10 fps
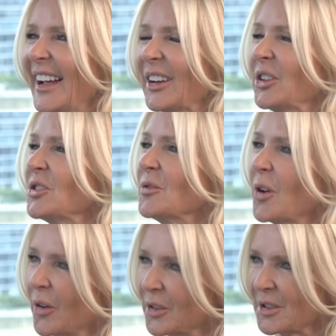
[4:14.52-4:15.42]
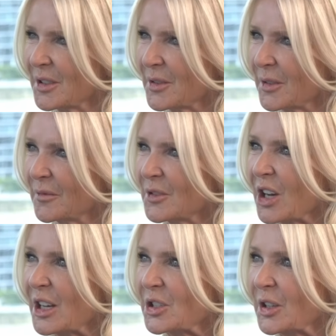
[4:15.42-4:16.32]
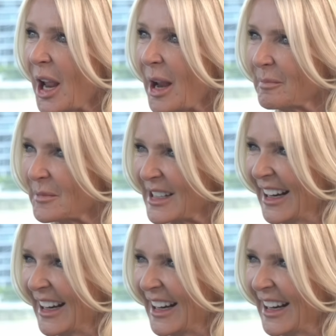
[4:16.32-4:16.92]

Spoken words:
Could you not just sort of change the names,